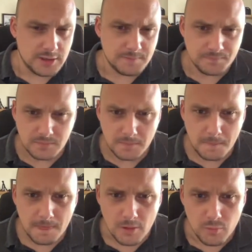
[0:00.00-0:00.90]
buy.
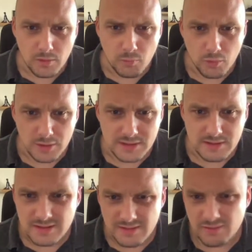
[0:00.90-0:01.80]
What
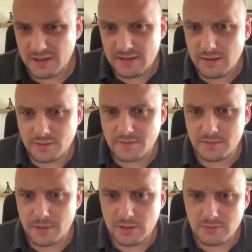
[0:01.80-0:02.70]
is, uh, okay, it's
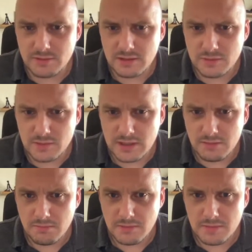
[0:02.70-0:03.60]
obviously pounds as
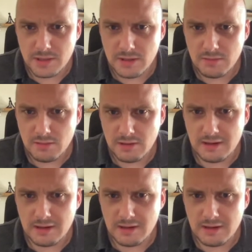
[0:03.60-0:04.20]
well, maybe.